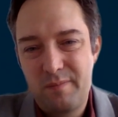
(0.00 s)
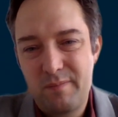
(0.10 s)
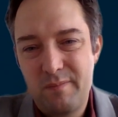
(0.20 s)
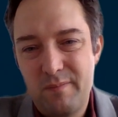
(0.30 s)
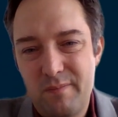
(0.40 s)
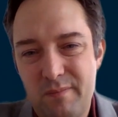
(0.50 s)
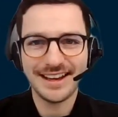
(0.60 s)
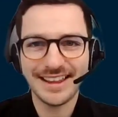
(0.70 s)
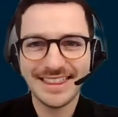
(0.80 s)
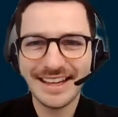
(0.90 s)
Okay,
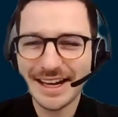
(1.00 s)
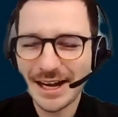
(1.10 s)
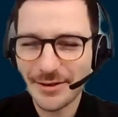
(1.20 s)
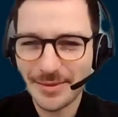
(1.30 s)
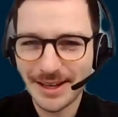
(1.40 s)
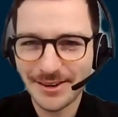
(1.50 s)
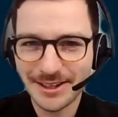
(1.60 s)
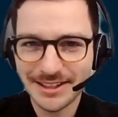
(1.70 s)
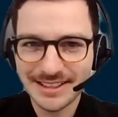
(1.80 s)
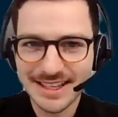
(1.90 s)
I think I have a better
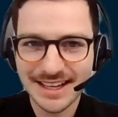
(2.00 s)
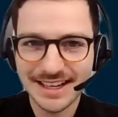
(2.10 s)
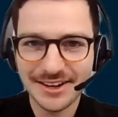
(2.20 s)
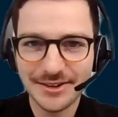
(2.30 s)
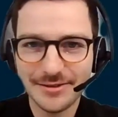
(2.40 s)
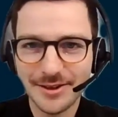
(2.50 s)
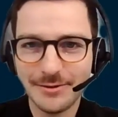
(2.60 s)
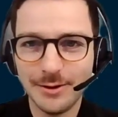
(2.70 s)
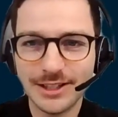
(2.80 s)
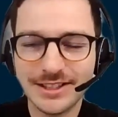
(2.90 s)
understanding of
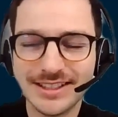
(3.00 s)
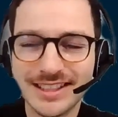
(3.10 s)
what you're